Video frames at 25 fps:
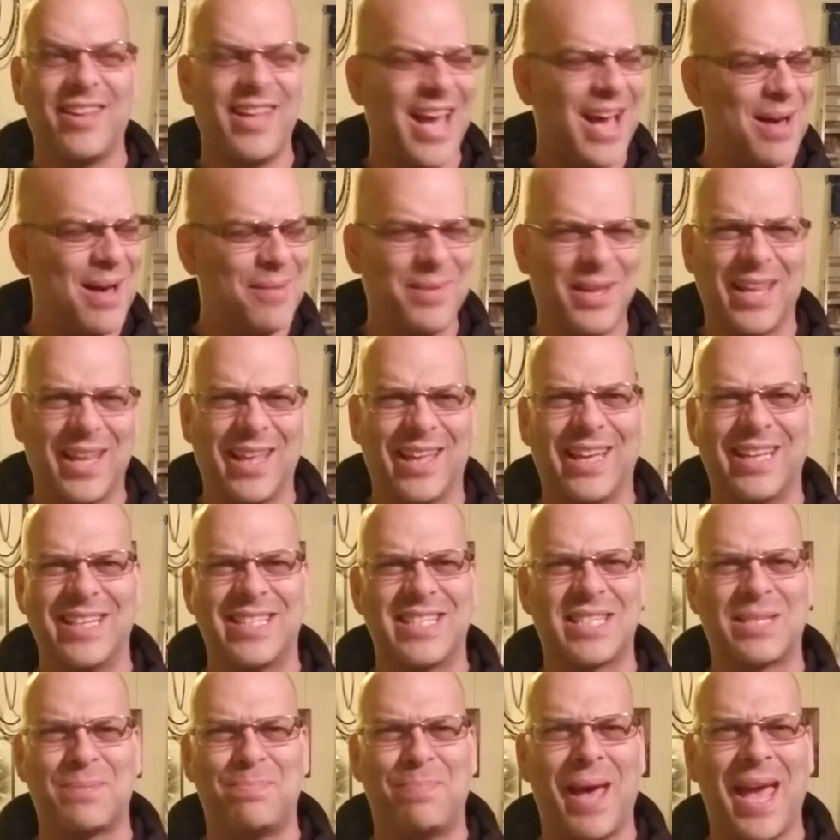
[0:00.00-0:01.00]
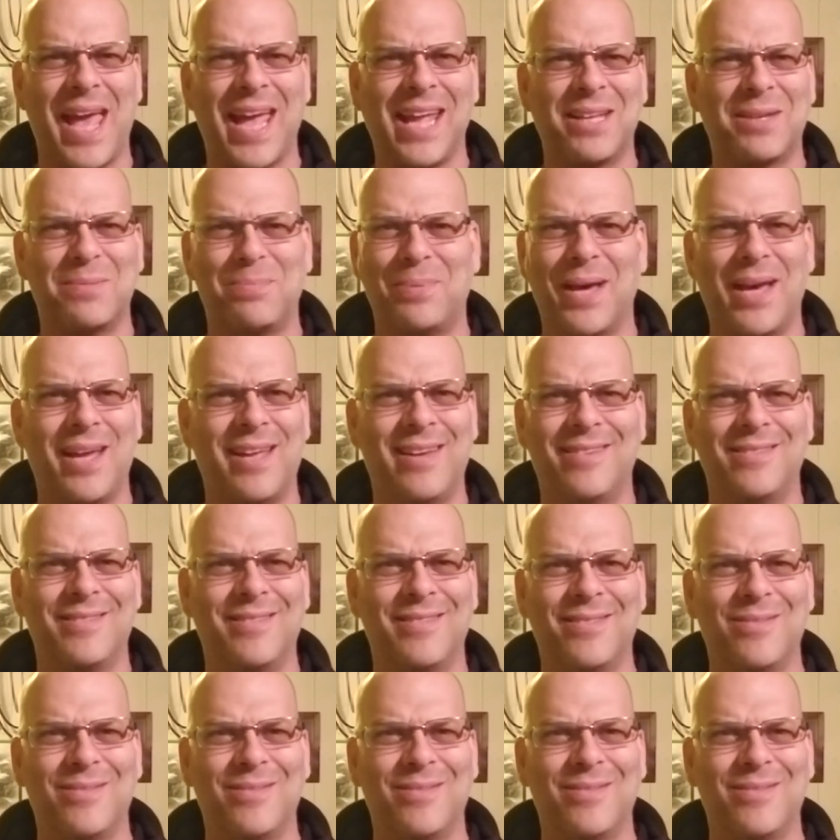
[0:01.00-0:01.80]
Yeah, I'm gonna get spanked, but